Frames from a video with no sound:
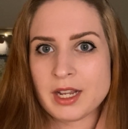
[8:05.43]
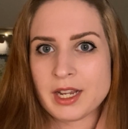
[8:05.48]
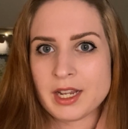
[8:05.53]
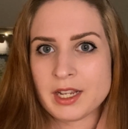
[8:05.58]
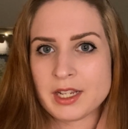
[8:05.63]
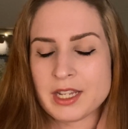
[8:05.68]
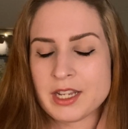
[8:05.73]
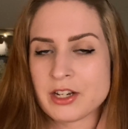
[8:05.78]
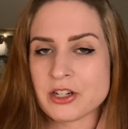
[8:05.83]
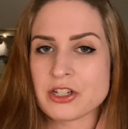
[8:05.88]

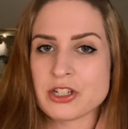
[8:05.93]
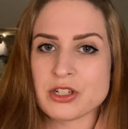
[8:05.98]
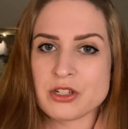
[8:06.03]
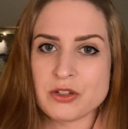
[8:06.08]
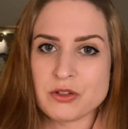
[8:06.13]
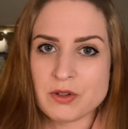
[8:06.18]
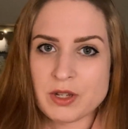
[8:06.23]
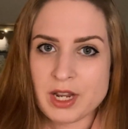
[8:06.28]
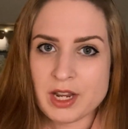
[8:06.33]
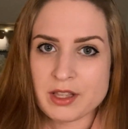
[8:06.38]
He actually
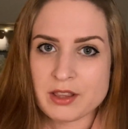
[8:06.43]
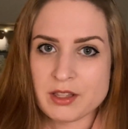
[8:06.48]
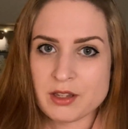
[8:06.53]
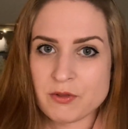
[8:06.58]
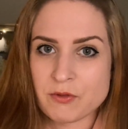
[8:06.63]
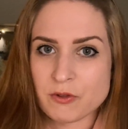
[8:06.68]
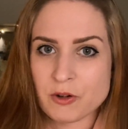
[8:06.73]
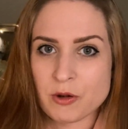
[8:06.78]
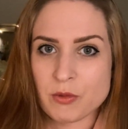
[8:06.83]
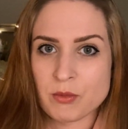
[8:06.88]
knew Kathy
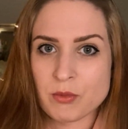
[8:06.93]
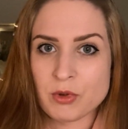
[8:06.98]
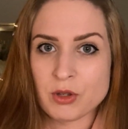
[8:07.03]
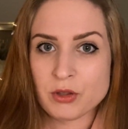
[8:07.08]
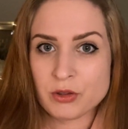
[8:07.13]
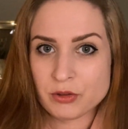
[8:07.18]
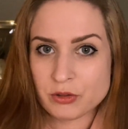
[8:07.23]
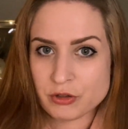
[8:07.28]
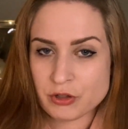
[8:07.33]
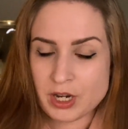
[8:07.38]
from
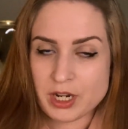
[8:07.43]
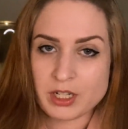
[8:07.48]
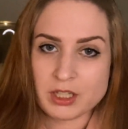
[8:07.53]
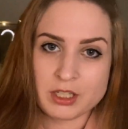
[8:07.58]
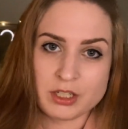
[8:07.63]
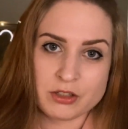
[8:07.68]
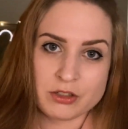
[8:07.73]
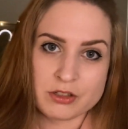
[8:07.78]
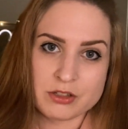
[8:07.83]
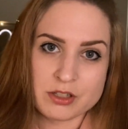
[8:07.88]
the dry
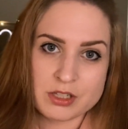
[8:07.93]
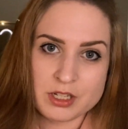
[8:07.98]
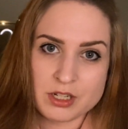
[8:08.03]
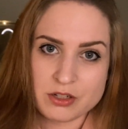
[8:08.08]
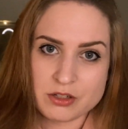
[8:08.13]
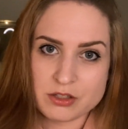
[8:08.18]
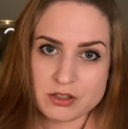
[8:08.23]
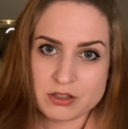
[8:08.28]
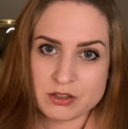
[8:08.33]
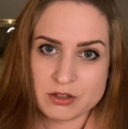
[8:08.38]
cleaners. He
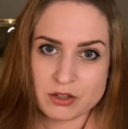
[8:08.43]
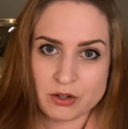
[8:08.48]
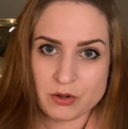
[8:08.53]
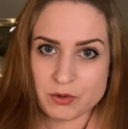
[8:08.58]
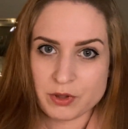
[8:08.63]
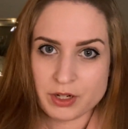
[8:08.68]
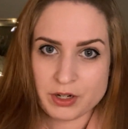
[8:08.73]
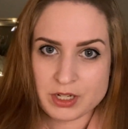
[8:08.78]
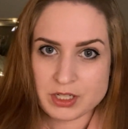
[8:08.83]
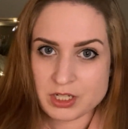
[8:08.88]
used to go
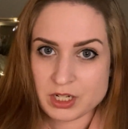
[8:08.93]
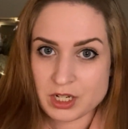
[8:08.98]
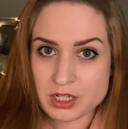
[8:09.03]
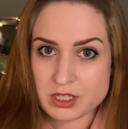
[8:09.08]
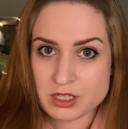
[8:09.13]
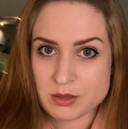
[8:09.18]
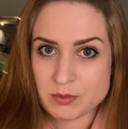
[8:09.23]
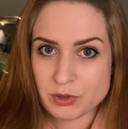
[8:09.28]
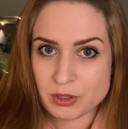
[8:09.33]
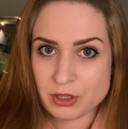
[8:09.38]
there as a
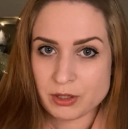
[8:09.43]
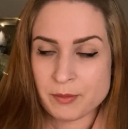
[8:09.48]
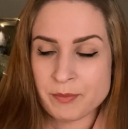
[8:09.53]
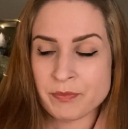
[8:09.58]
customer,